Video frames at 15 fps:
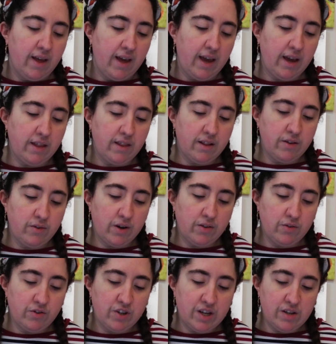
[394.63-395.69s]
And he then tried
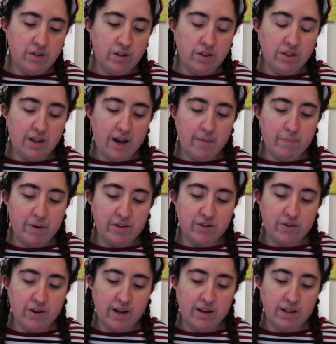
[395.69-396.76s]
to change its
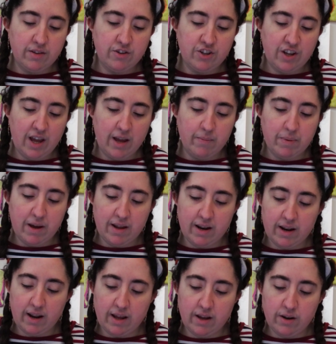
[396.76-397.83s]
temperature and its shape, and
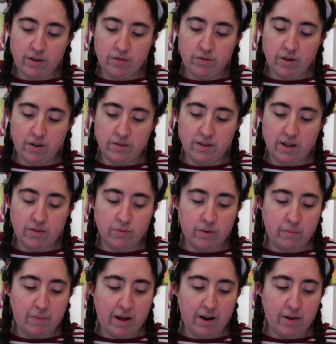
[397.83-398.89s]
Hanahid observed this
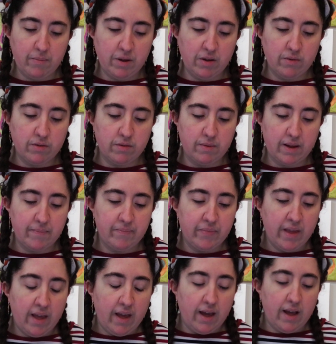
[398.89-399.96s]
with mild amusement.
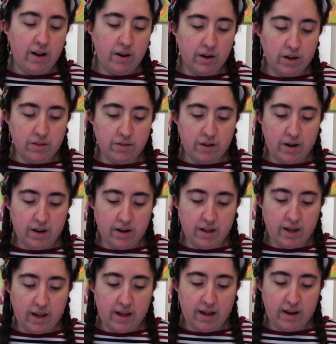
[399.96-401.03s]
And Loki
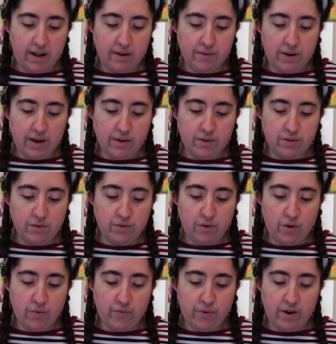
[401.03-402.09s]
suddenly had a great
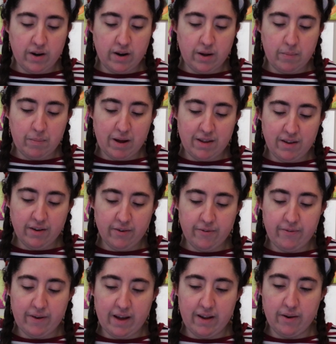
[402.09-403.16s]
control for a non-magical
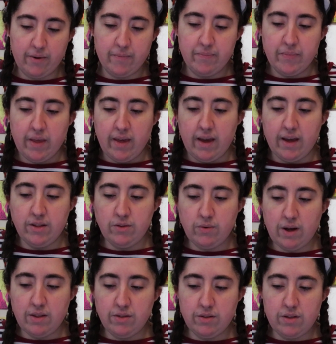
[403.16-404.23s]
fellow. And to
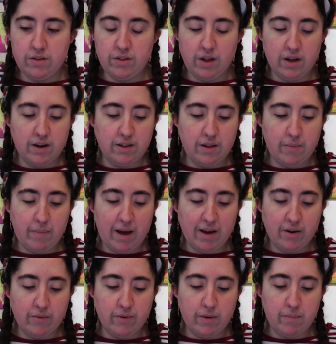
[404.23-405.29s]
answer the thought in the
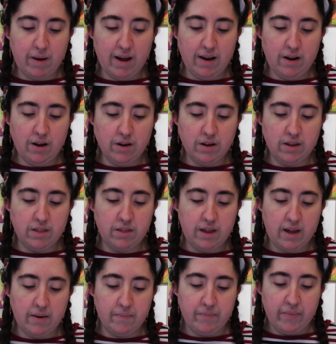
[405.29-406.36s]
back of her mind, Loki
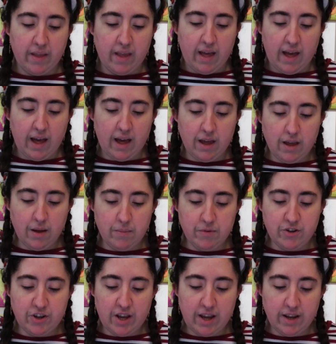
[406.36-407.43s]
said, I am
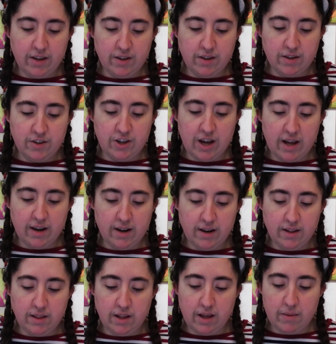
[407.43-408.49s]

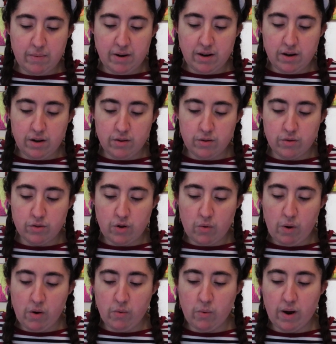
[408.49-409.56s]
channeling the abilities of
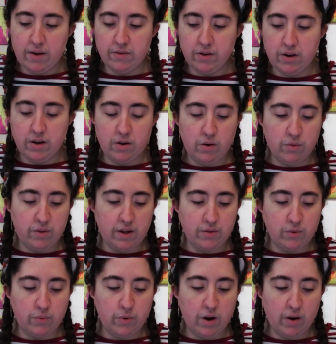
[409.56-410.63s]
someone who actually knows how
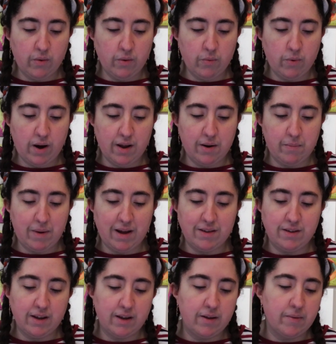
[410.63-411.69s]
to work with water
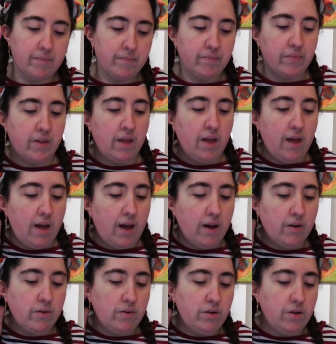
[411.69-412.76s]
magic.
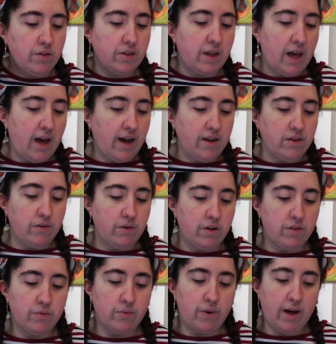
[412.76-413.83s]
I could just guide you
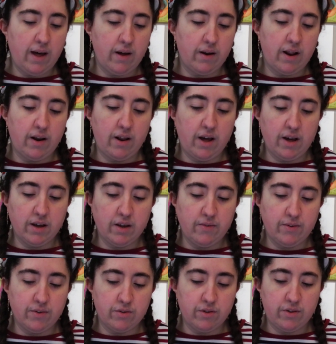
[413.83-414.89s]
as well along if
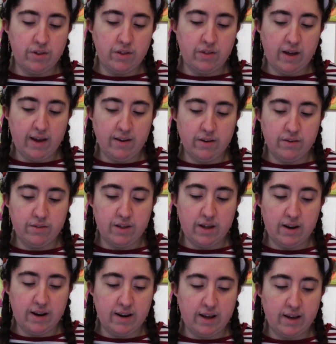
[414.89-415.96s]
you so desire,
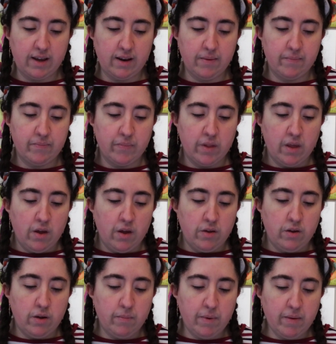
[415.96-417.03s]
said Hanahid.
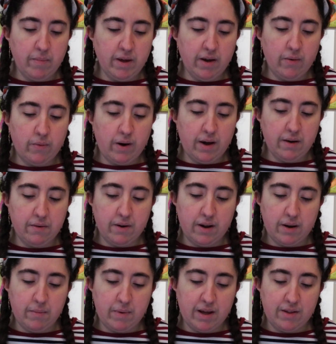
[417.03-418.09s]
You may be a water
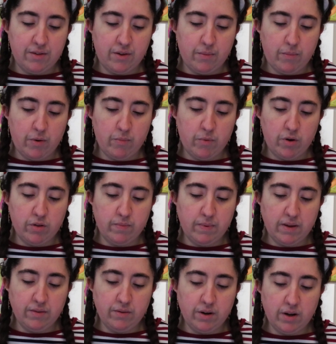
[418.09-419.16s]
elemental, but most
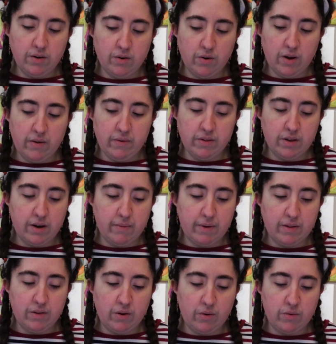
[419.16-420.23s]
beings do not know everything
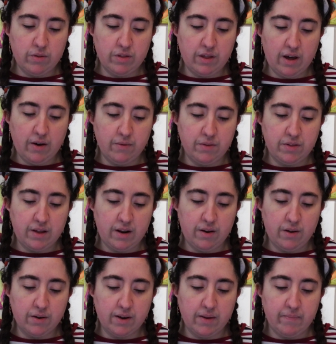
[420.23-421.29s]
about their own selves, said
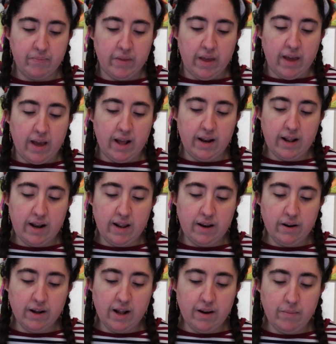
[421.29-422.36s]
Loki, and a
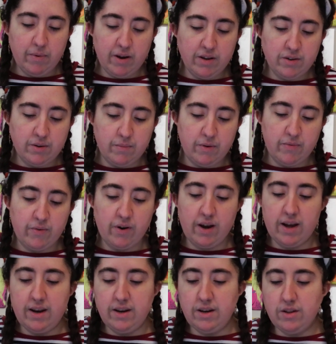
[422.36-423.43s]
little calibration before
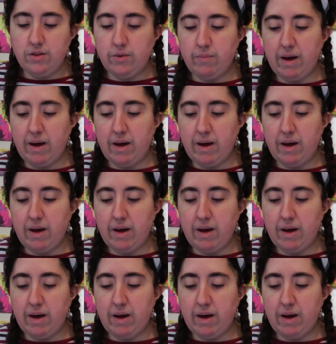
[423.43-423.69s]
heading into